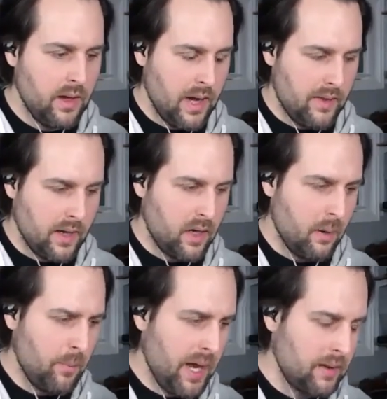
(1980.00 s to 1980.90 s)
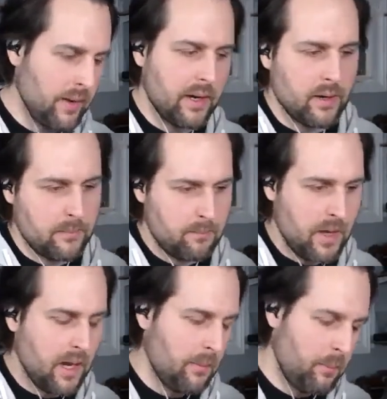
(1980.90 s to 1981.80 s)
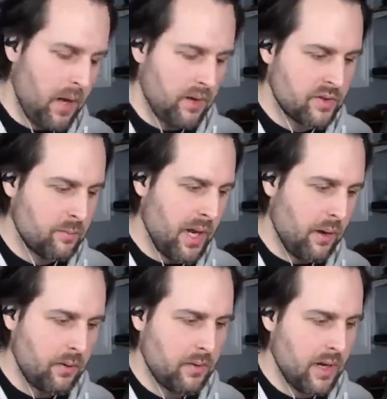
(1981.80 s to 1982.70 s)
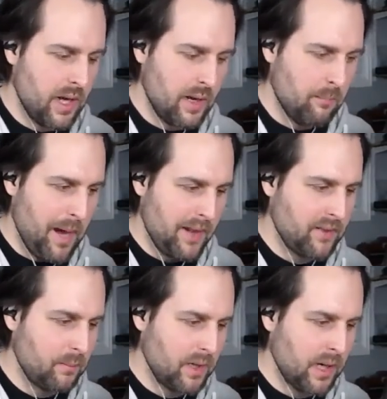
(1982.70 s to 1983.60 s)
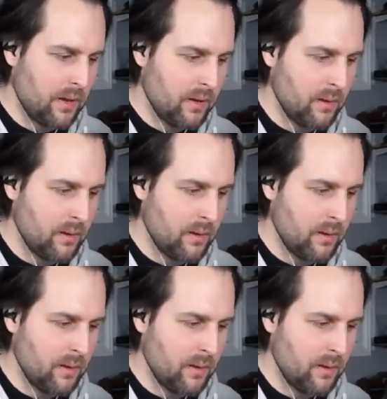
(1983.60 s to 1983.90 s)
and then come back later and polish them down, and it mats them together